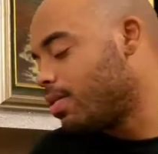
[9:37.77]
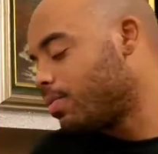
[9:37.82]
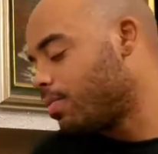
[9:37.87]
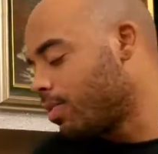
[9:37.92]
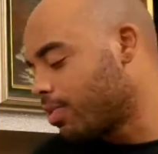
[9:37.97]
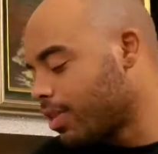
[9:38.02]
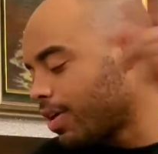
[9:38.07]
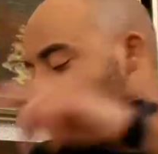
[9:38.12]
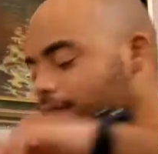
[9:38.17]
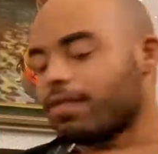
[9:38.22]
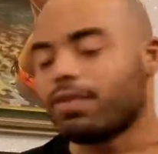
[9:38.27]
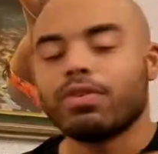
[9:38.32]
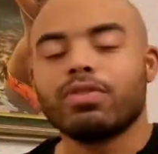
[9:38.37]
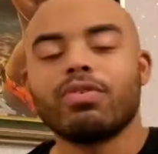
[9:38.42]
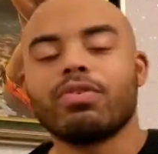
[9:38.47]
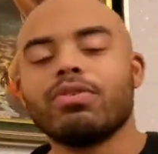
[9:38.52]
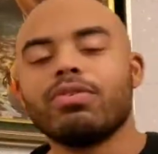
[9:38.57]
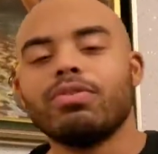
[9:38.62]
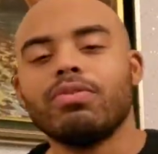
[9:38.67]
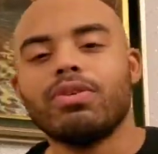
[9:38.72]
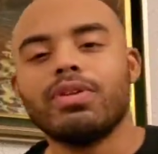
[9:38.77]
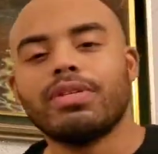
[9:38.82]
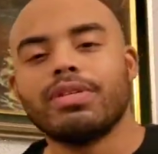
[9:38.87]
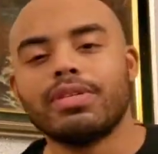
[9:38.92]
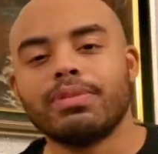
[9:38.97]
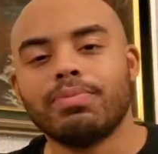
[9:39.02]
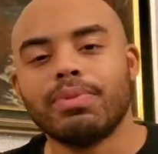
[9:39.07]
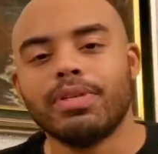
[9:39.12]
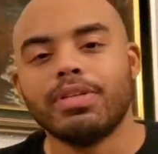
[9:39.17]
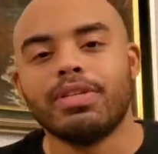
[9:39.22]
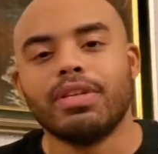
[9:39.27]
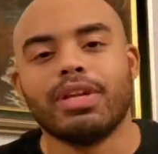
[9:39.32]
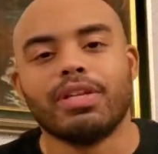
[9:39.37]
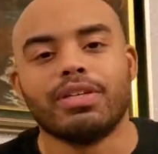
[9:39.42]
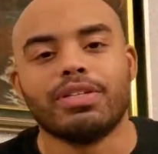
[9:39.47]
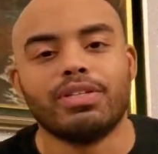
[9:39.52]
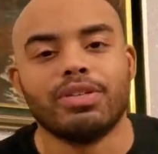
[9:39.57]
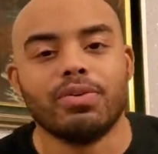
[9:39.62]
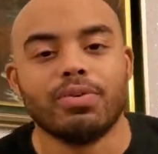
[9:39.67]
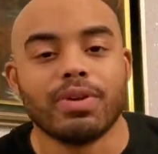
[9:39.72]
Without further ado, this has been
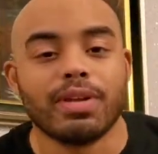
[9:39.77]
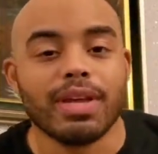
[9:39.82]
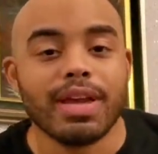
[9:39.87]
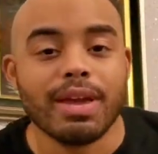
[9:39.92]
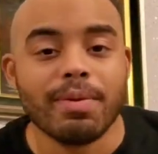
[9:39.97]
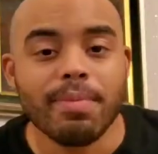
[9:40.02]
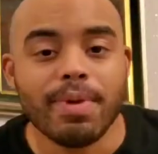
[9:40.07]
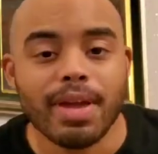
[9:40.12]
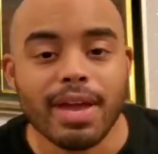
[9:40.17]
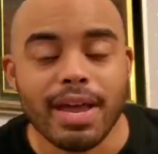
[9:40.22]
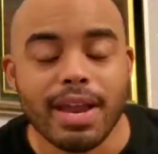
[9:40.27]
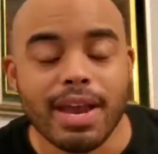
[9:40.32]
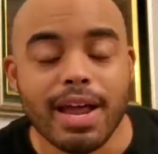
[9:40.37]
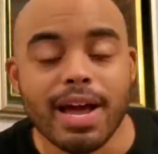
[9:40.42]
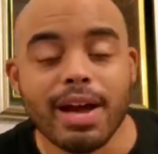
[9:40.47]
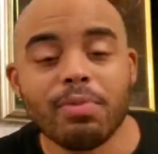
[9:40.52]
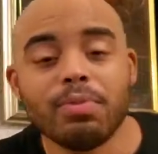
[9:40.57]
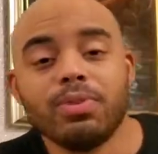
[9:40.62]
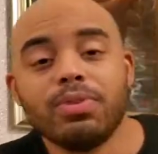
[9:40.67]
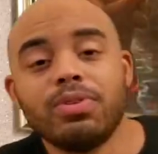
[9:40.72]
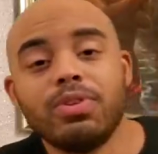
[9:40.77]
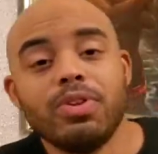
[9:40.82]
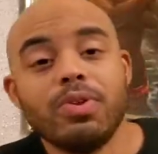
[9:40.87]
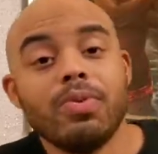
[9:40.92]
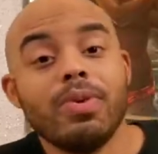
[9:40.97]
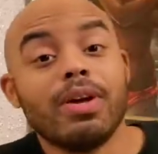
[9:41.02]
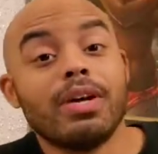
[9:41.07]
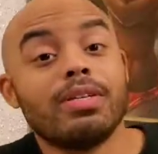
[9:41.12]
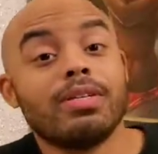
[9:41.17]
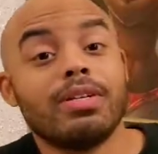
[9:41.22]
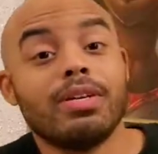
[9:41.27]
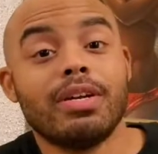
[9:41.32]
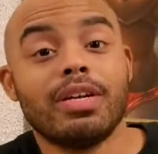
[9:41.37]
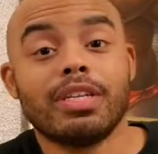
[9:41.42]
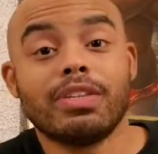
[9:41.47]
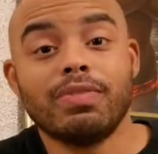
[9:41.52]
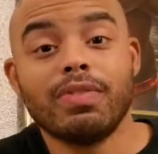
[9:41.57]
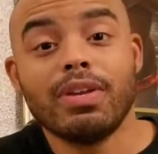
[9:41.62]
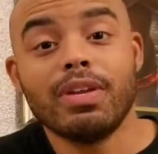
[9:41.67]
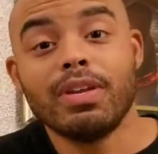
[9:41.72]
Jack Joke Gaming, and I will see you guys in the
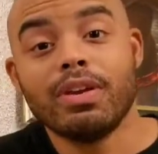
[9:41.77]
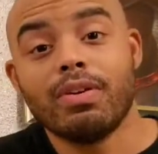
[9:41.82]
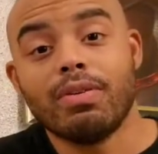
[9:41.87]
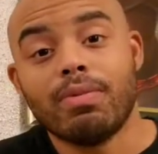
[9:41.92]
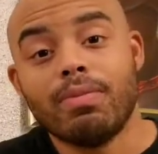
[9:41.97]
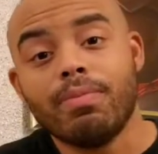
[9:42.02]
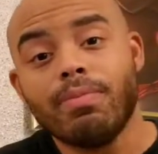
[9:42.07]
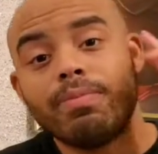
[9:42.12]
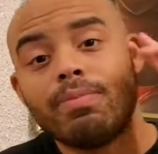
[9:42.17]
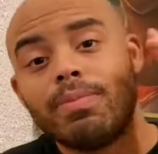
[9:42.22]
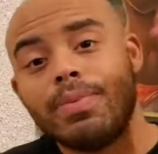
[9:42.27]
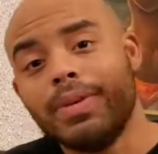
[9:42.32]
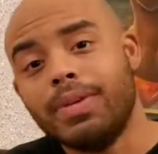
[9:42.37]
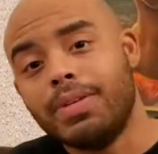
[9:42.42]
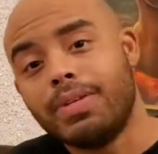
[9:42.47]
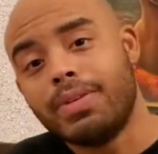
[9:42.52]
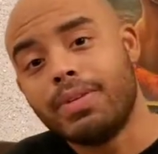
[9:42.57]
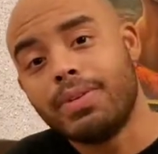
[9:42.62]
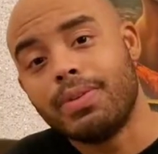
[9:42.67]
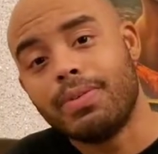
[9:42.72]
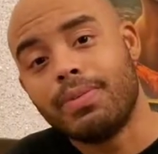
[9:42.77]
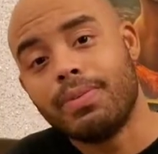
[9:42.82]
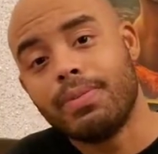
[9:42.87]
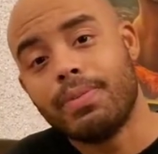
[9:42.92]
next video. Peace.